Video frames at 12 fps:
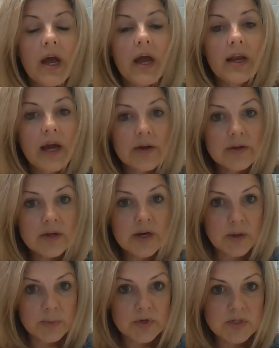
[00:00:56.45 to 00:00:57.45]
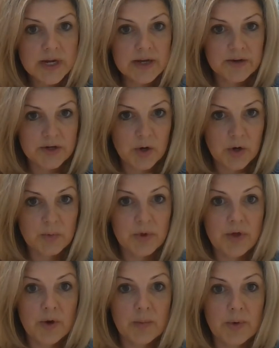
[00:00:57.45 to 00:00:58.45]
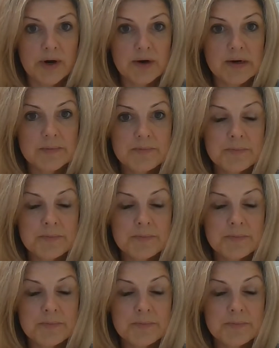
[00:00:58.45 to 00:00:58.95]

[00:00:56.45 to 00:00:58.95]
and how you can help your child at home with homework.